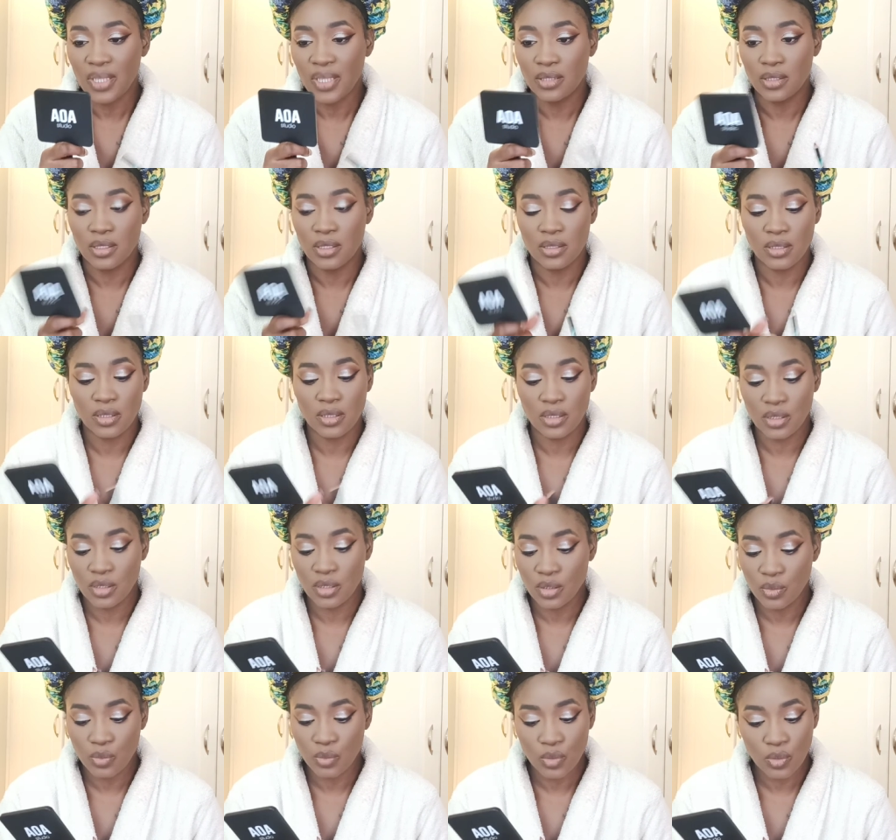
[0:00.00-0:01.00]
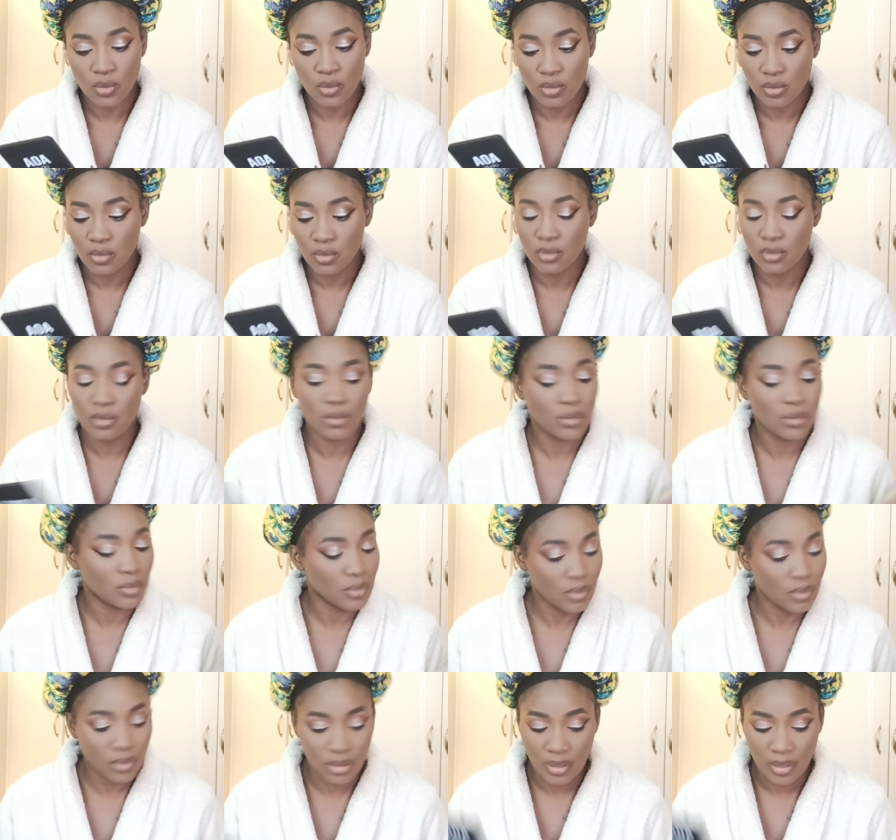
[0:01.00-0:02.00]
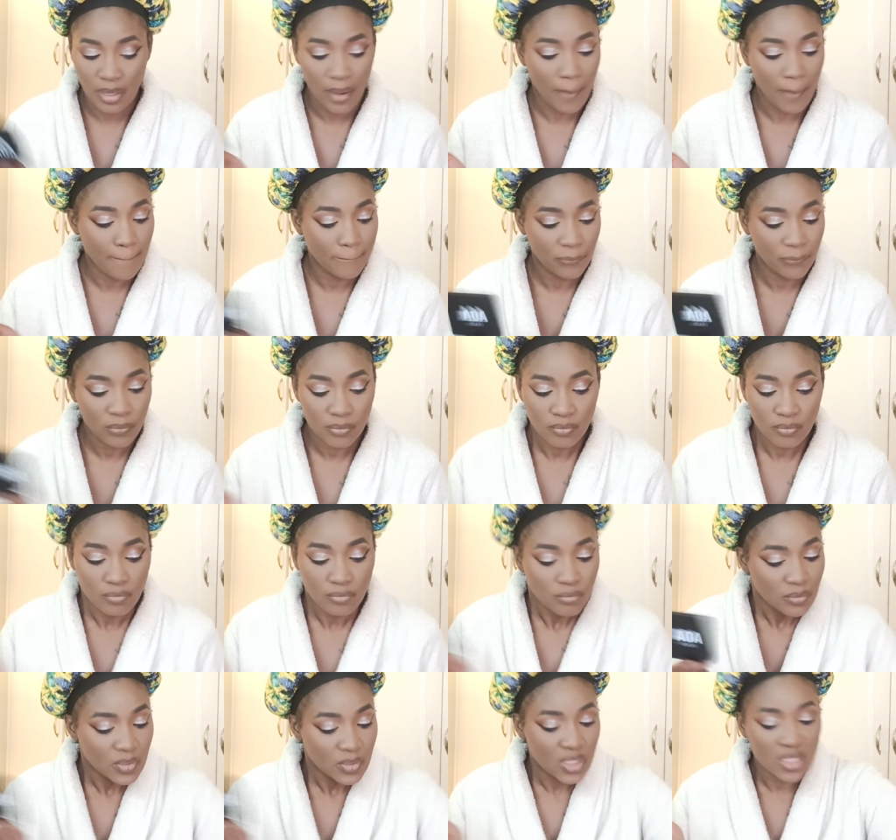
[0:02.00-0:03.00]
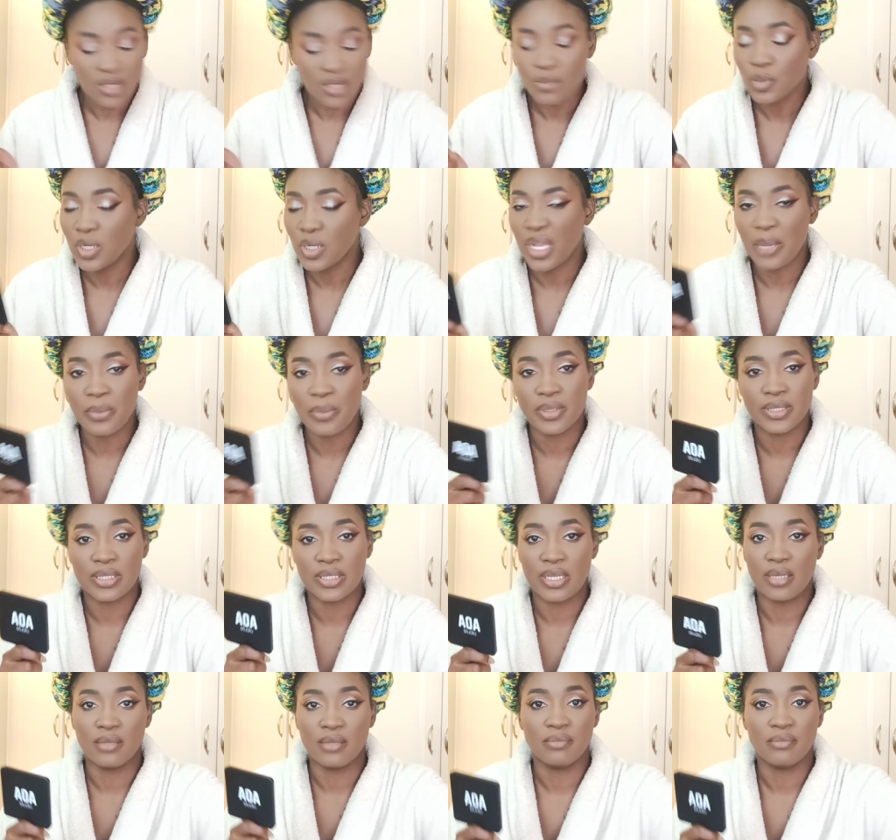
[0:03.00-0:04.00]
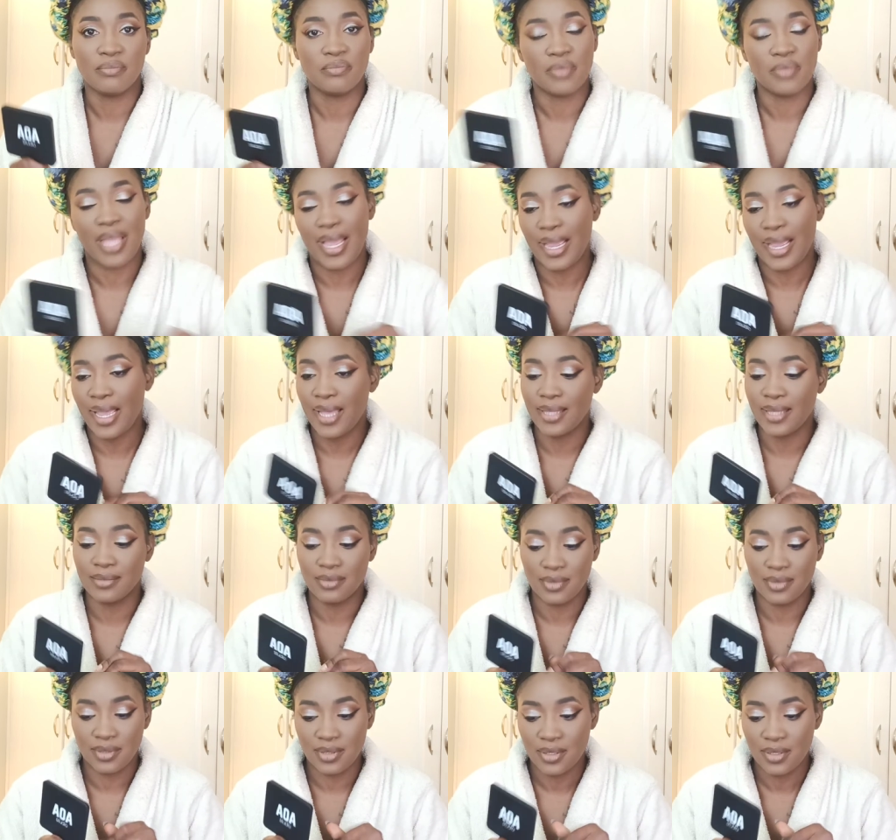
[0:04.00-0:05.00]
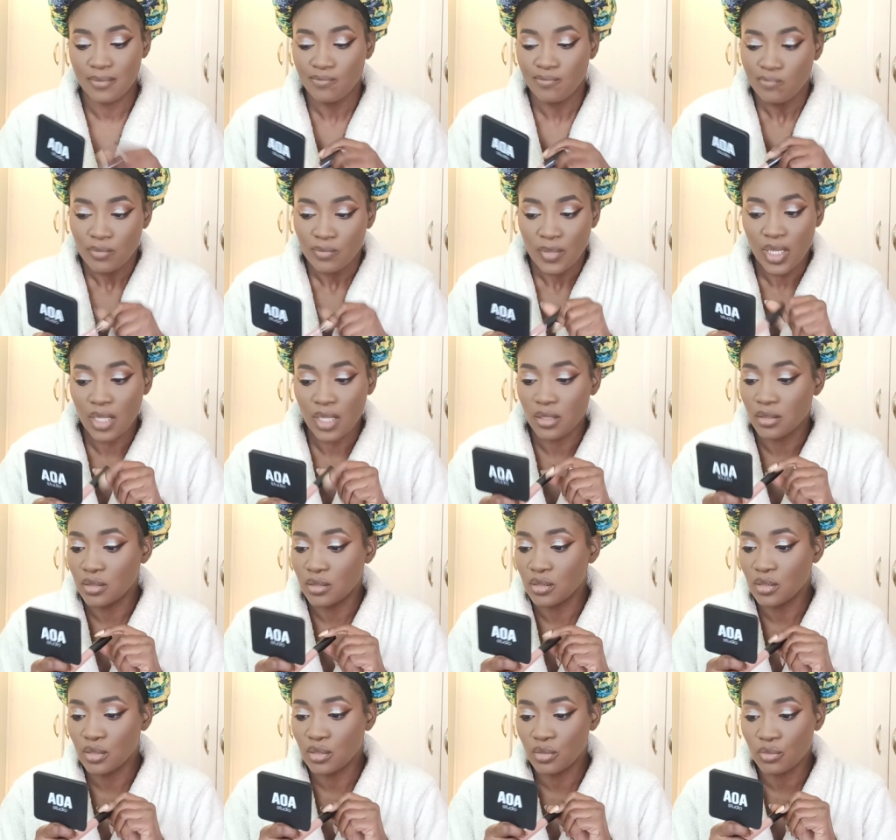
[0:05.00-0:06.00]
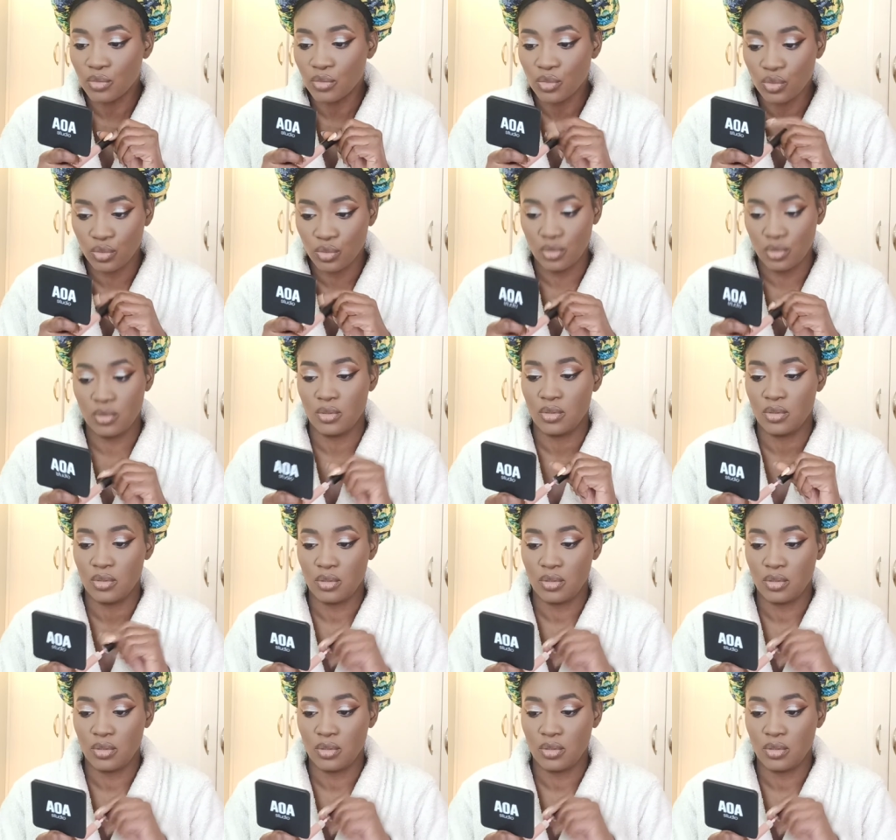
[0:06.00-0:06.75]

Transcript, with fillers: It is smooth. Oh, smooth like butter. I can't. It is smooth.